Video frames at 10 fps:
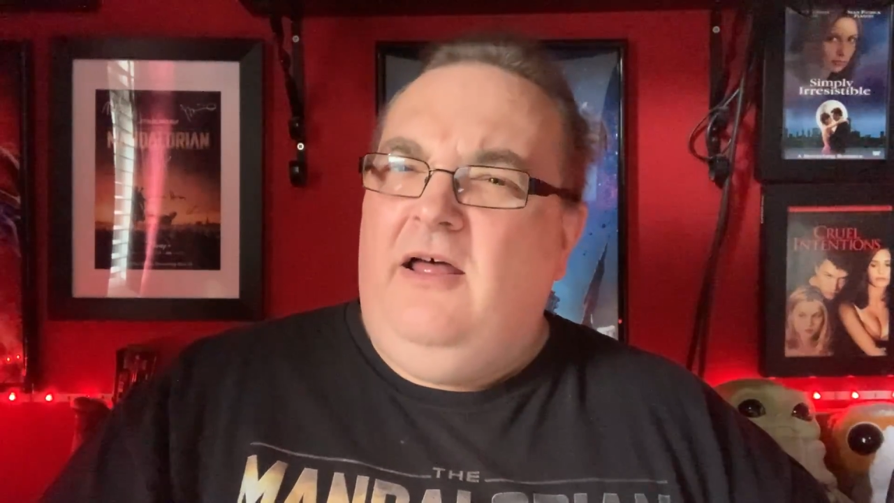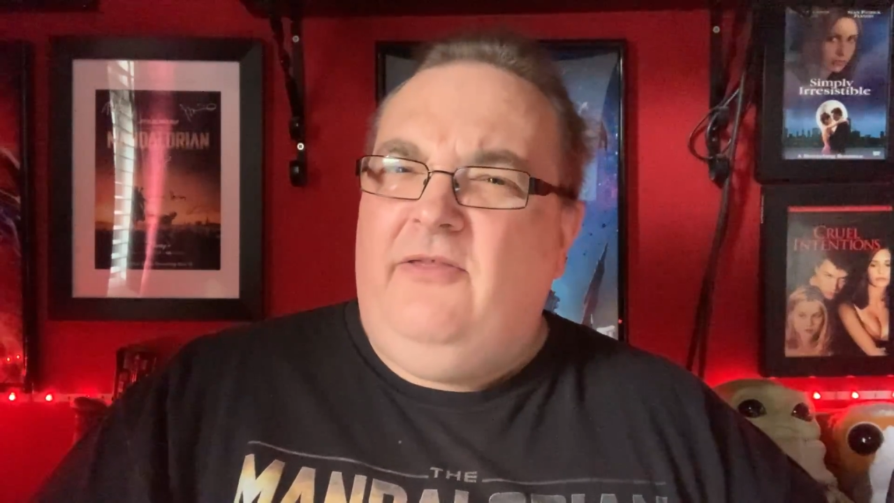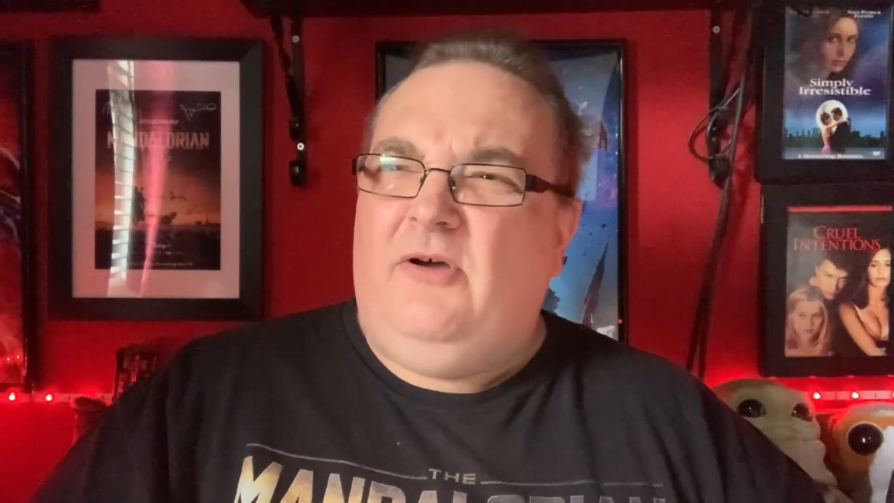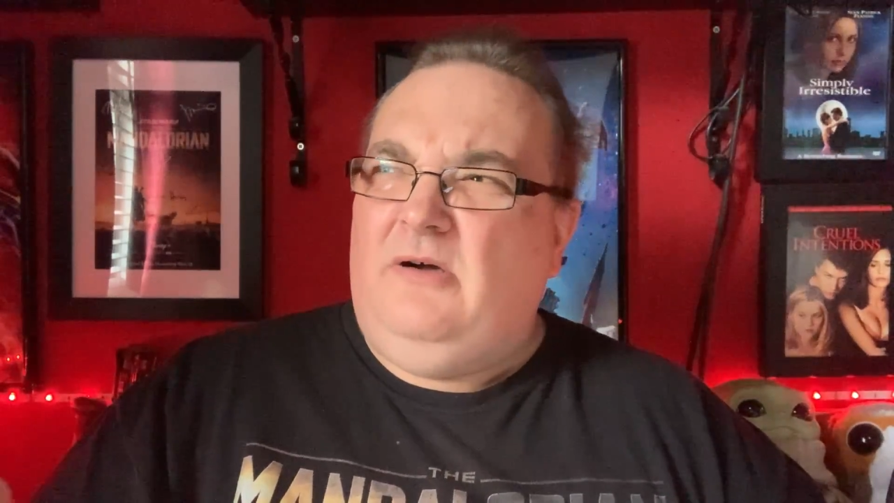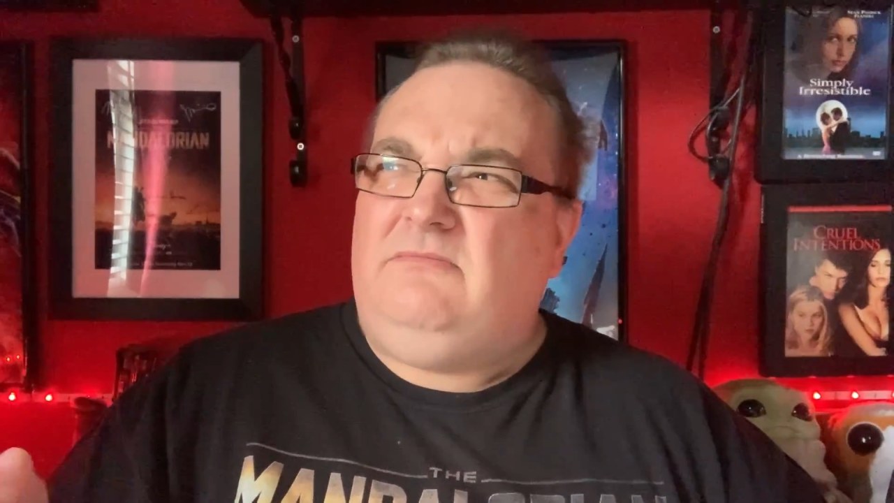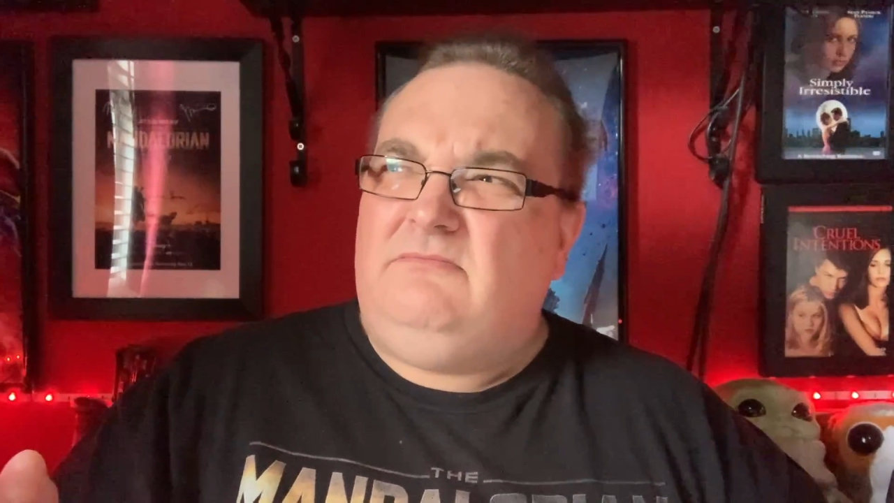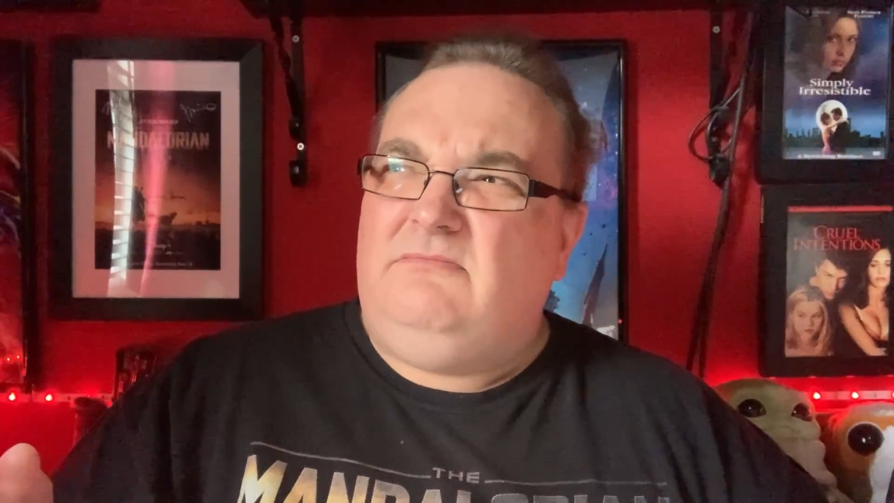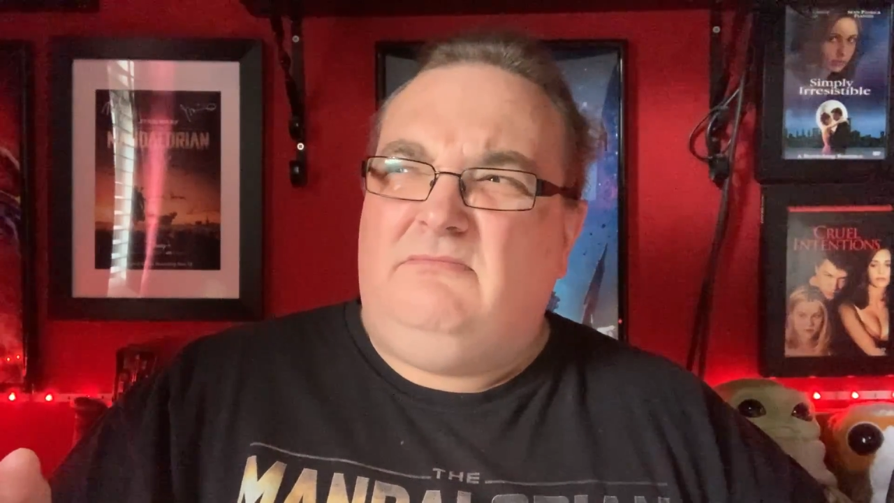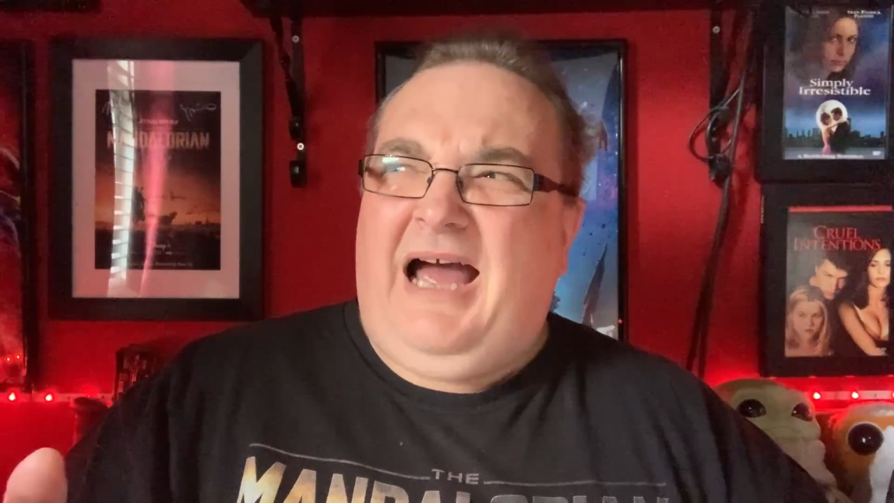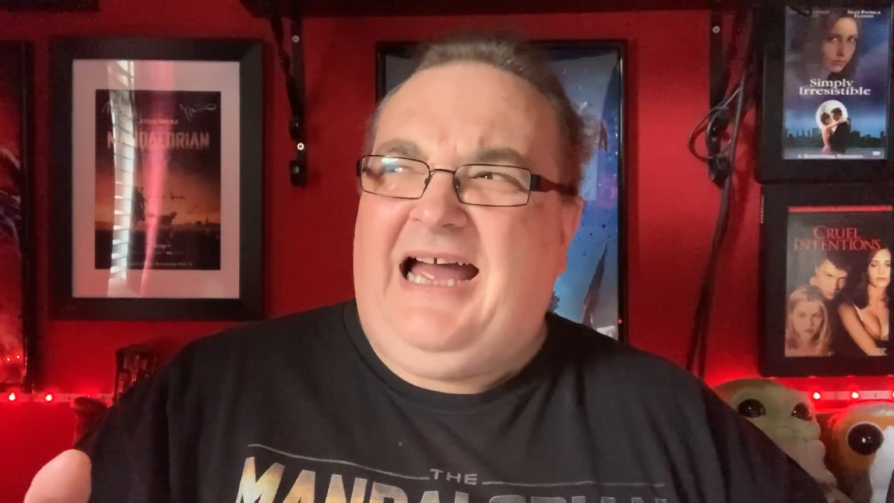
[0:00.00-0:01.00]
that
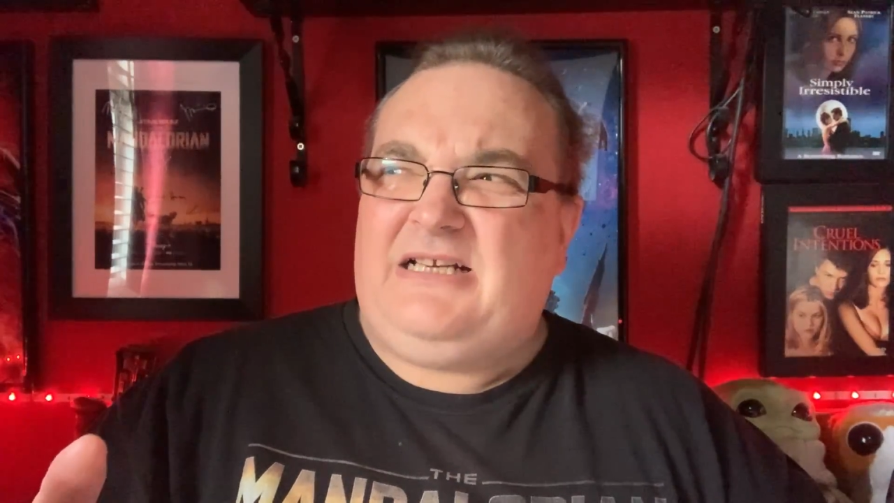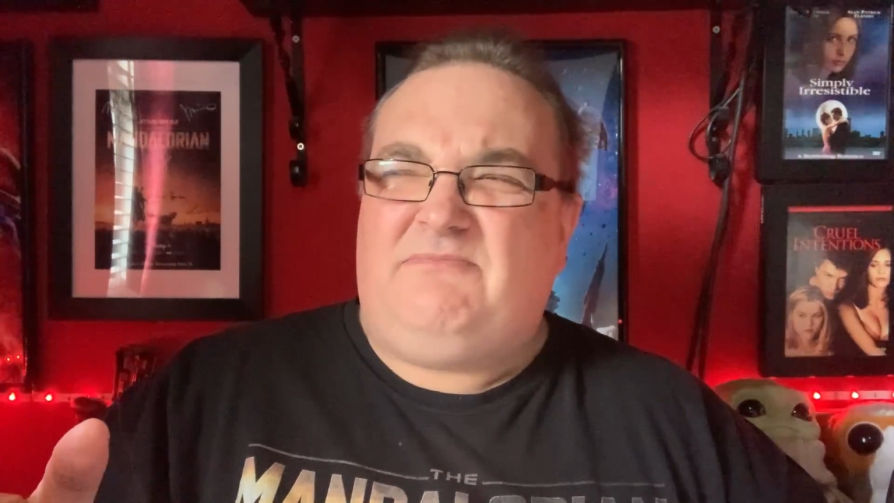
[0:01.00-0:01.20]
had